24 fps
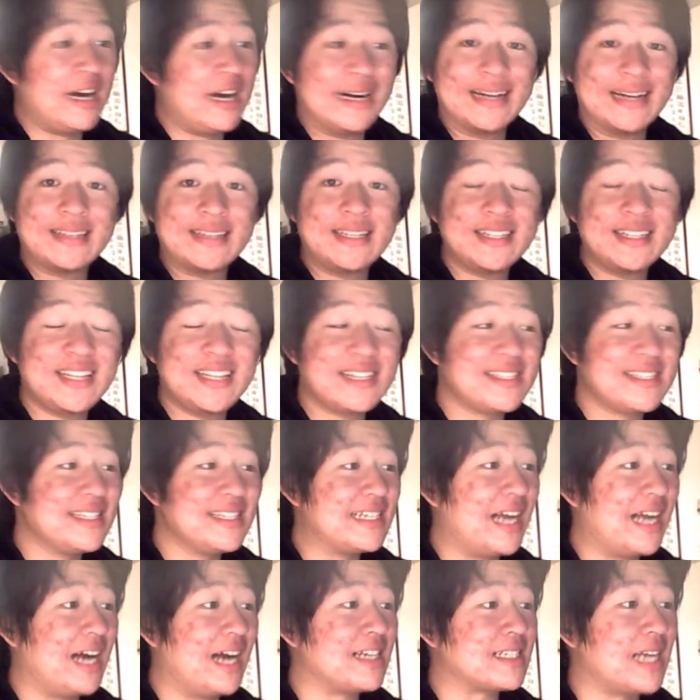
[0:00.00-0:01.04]
I think that's
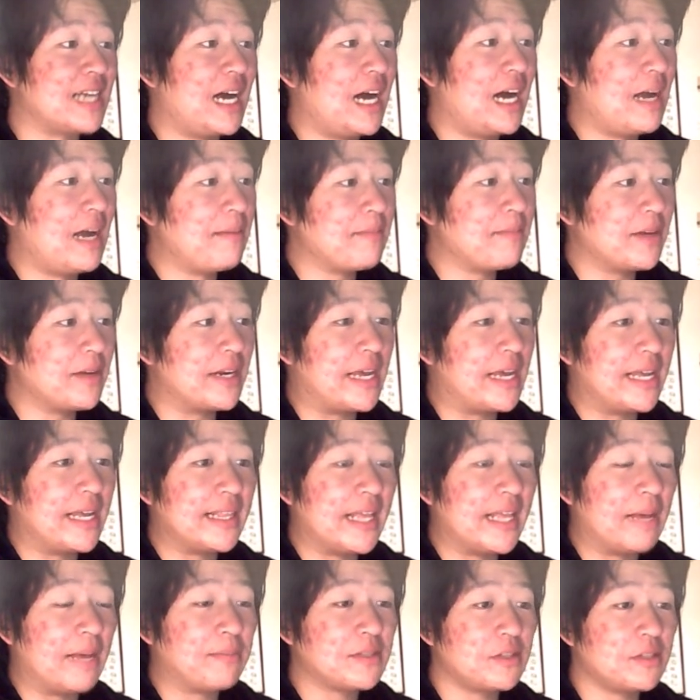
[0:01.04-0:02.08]
it, guys. I'm gonna
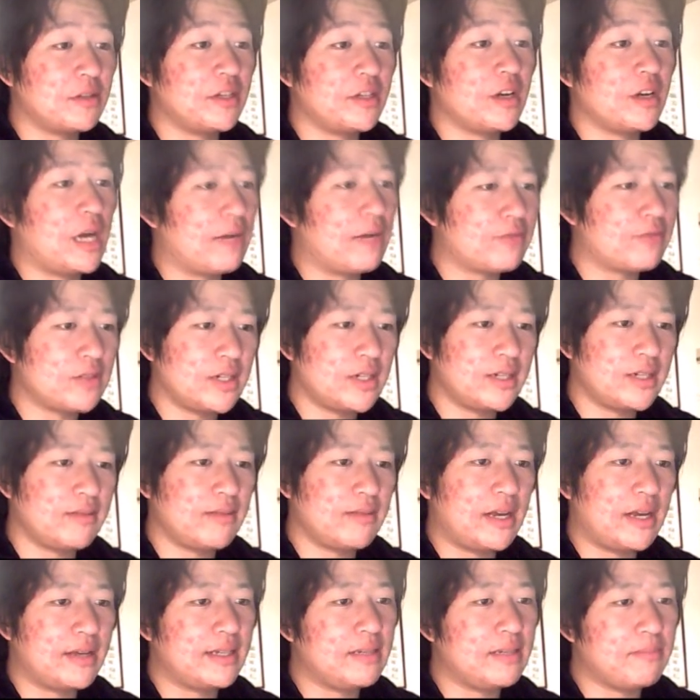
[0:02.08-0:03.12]
end the episode here after I,
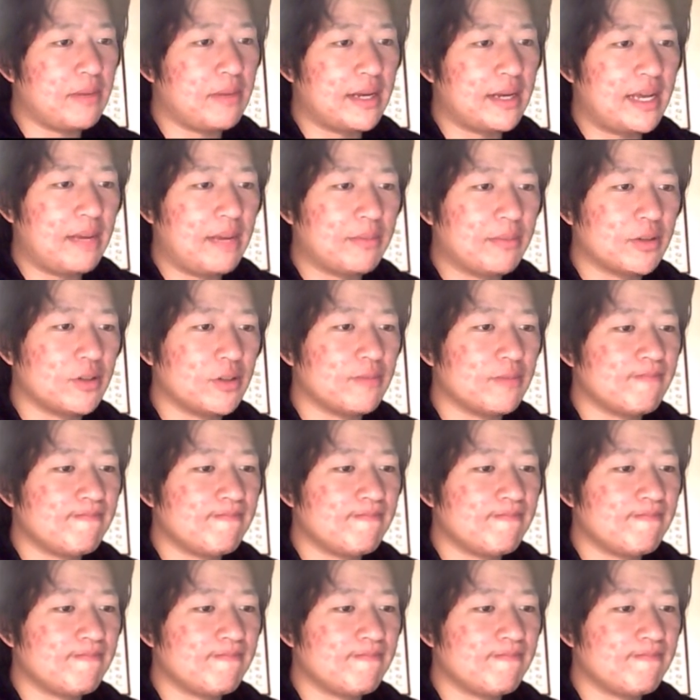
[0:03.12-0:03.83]
I eat my hammer.